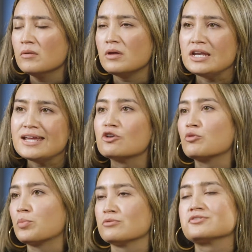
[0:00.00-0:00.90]
an
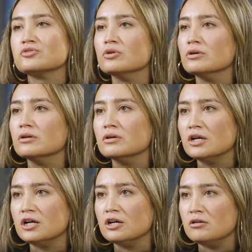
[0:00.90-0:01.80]
interpersonal
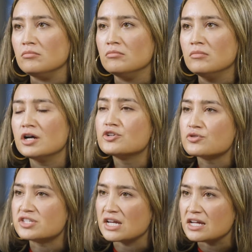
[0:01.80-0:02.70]
um,
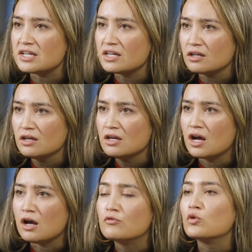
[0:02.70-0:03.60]
understanding
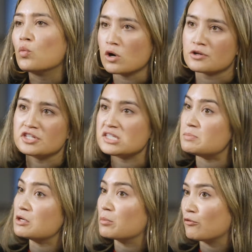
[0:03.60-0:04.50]
of the work that's
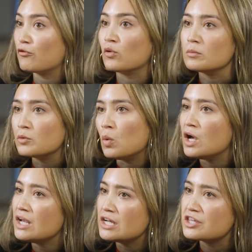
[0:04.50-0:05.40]
being performed
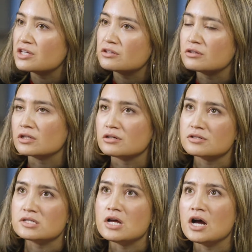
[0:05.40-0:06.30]
one i think that
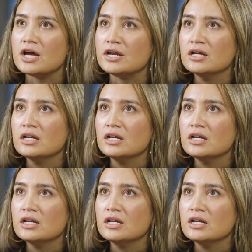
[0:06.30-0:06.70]
there's not